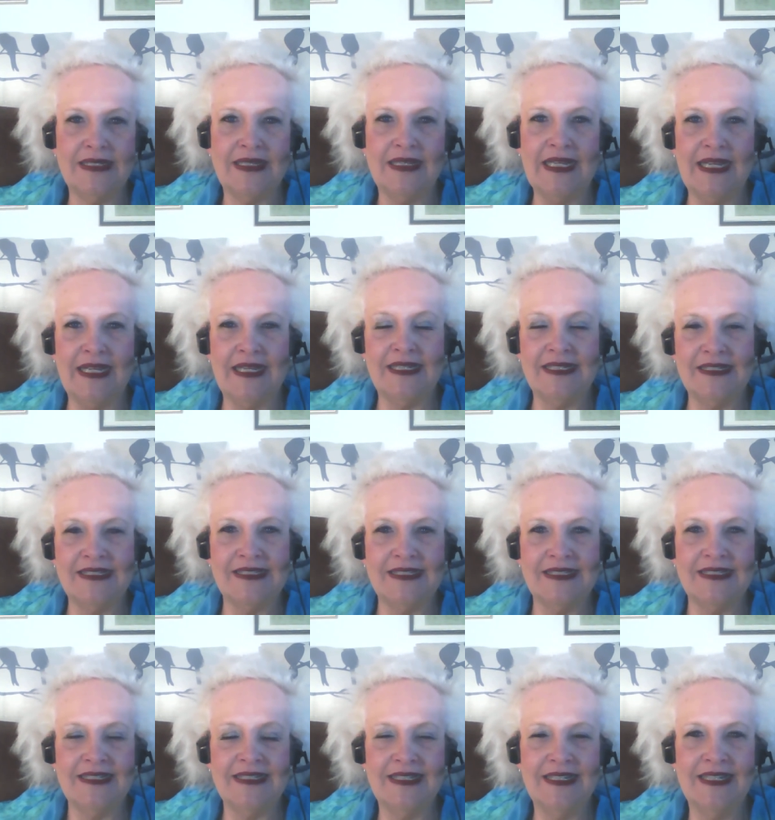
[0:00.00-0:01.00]
things
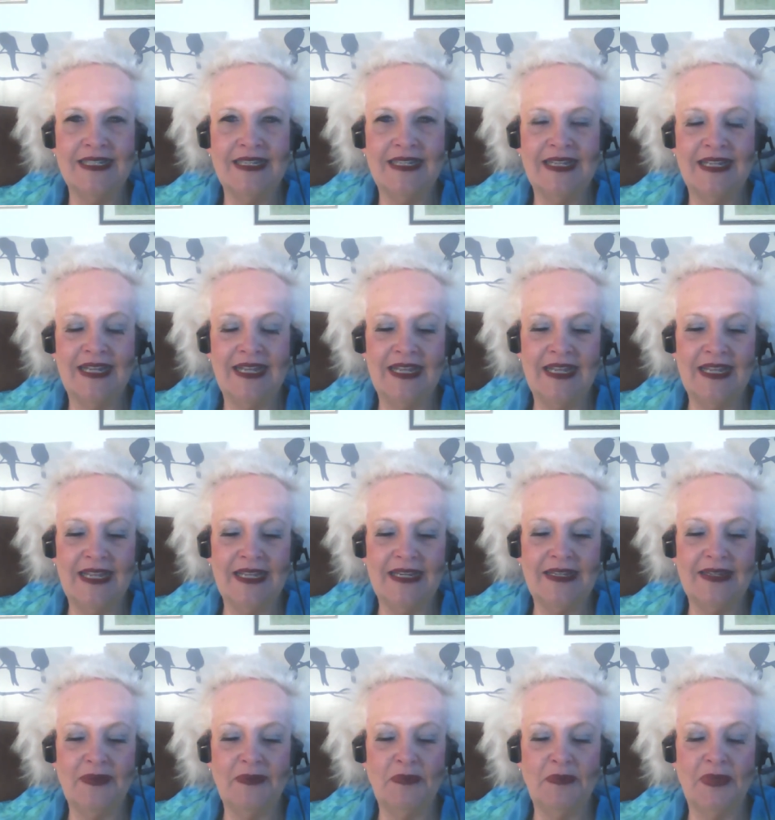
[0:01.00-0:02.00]

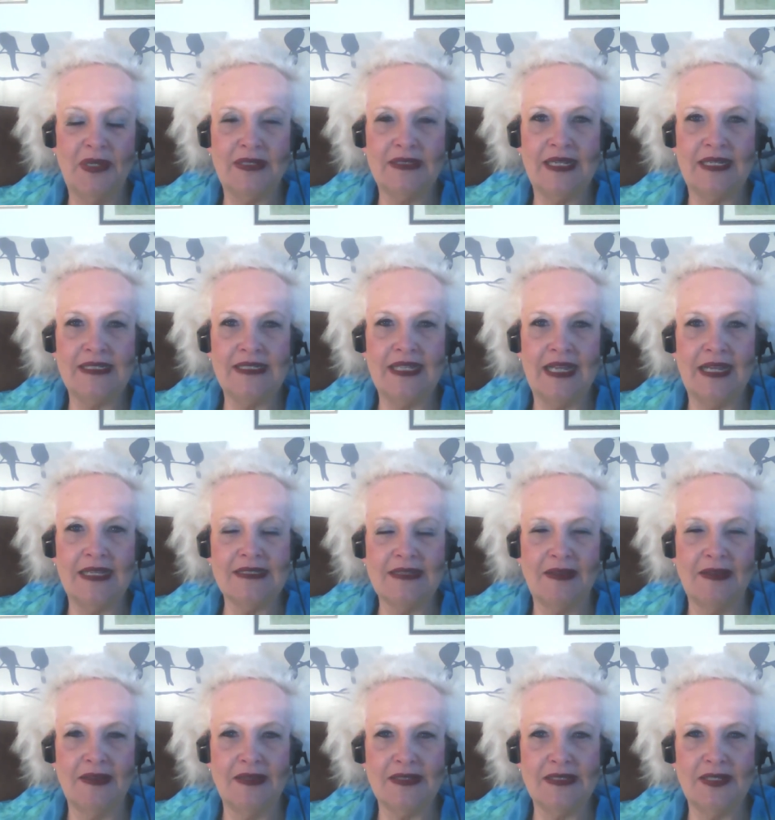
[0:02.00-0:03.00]
and
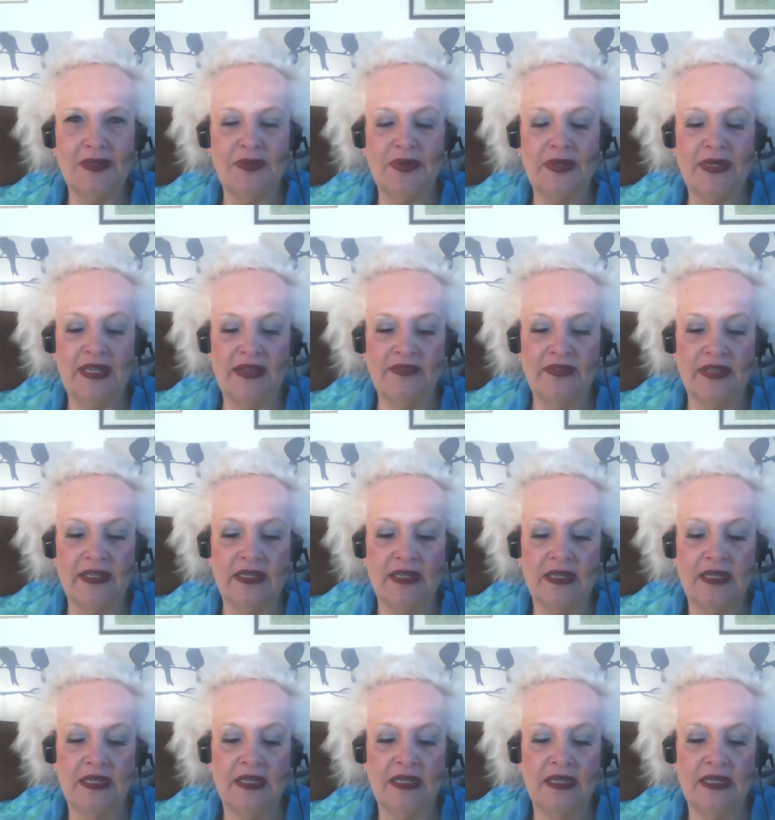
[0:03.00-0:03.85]
multitask also in heaven.